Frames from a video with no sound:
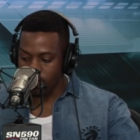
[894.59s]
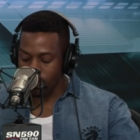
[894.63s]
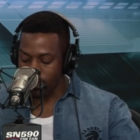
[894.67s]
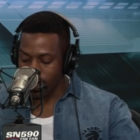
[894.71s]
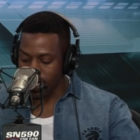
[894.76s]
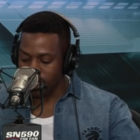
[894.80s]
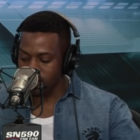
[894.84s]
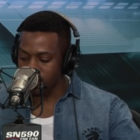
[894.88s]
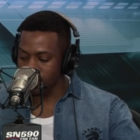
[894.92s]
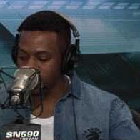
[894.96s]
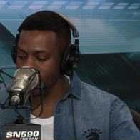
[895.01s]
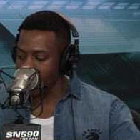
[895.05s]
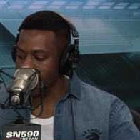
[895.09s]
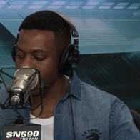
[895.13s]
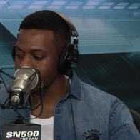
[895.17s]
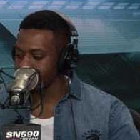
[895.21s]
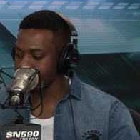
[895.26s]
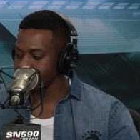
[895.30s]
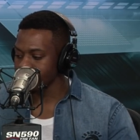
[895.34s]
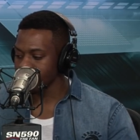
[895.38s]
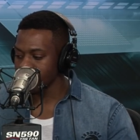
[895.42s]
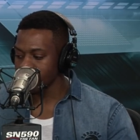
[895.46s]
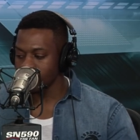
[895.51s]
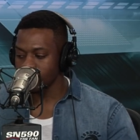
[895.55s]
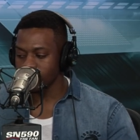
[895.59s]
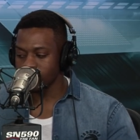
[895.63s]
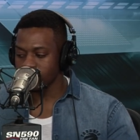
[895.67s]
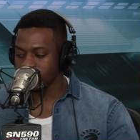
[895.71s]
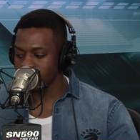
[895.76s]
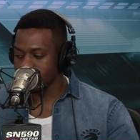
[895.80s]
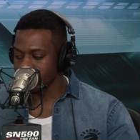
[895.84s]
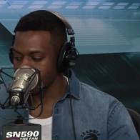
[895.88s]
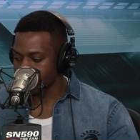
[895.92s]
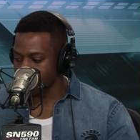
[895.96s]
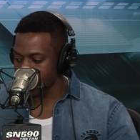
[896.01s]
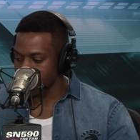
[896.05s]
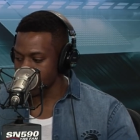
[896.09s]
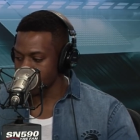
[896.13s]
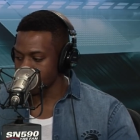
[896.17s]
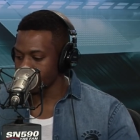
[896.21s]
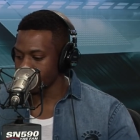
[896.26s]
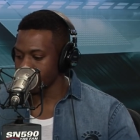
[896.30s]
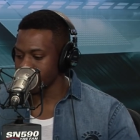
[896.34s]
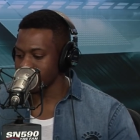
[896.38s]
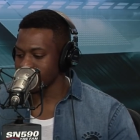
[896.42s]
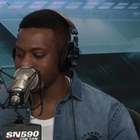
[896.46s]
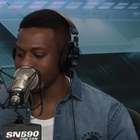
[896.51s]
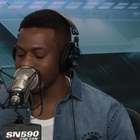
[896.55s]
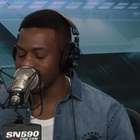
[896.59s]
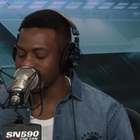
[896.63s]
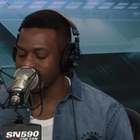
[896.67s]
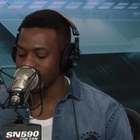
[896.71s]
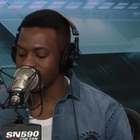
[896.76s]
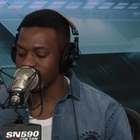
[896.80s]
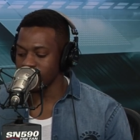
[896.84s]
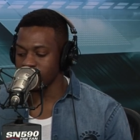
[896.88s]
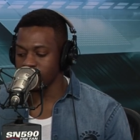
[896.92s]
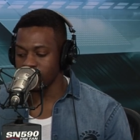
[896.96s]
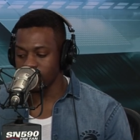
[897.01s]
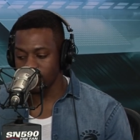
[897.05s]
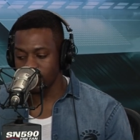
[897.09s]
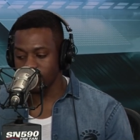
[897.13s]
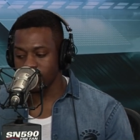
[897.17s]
We mentioned that, finished plus 19.